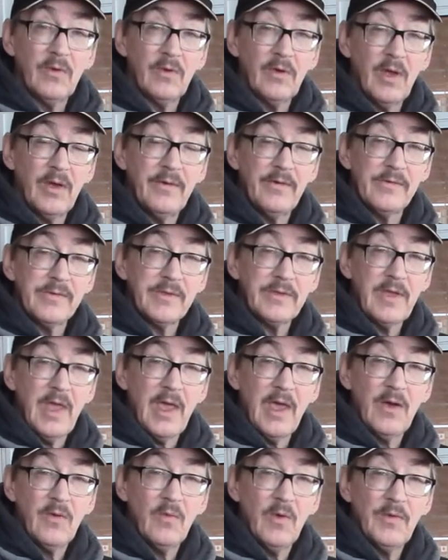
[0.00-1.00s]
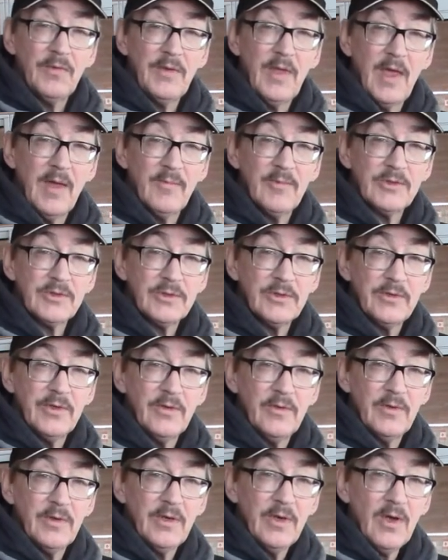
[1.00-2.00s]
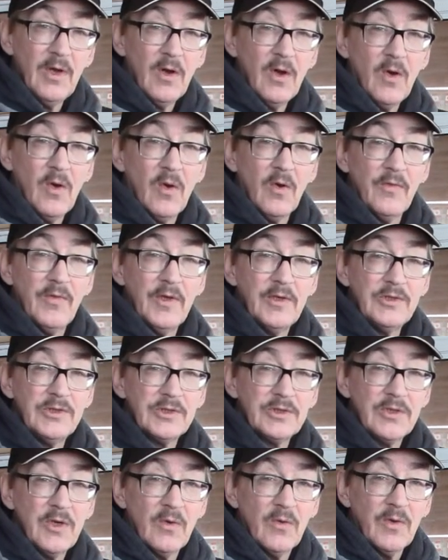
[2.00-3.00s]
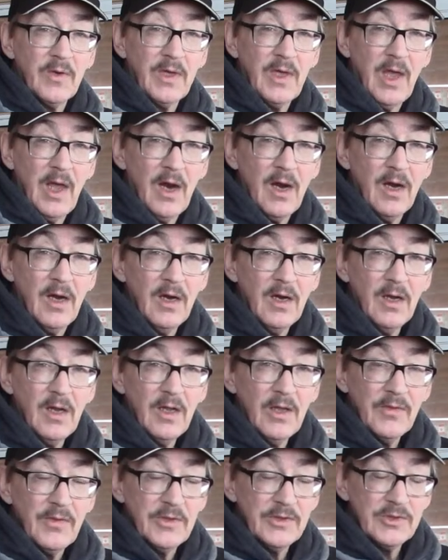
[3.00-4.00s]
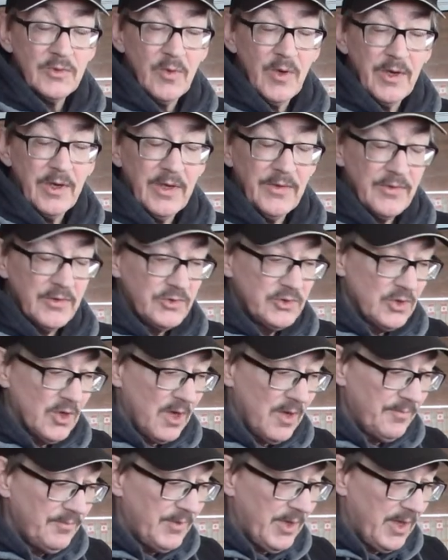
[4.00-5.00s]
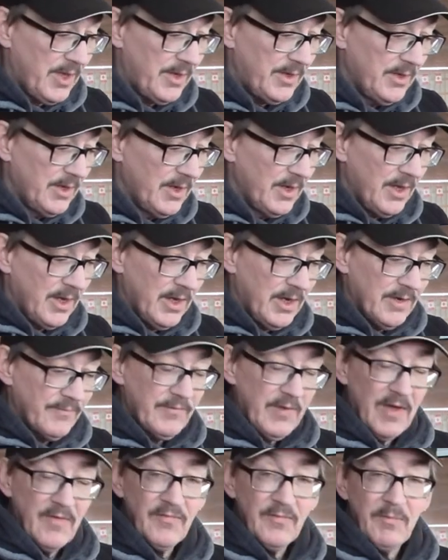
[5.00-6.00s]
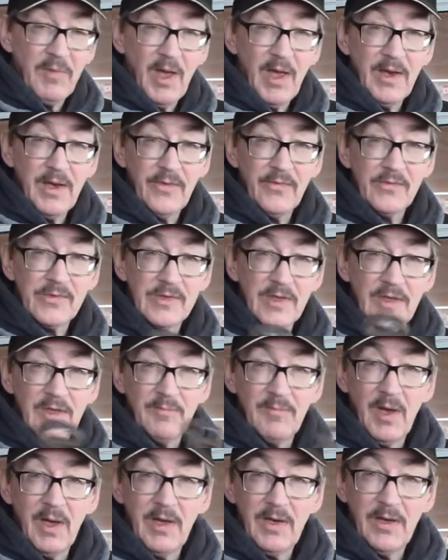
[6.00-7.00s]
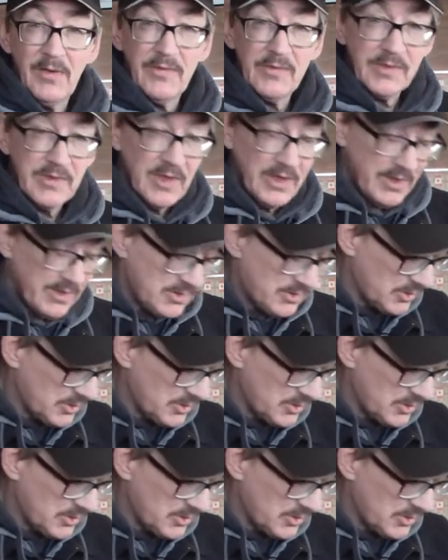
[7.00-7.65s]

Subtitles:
understand what damage they're doing, or they just don't care. They just want to get the job done, and if they have to buy another set, they buy another set. It's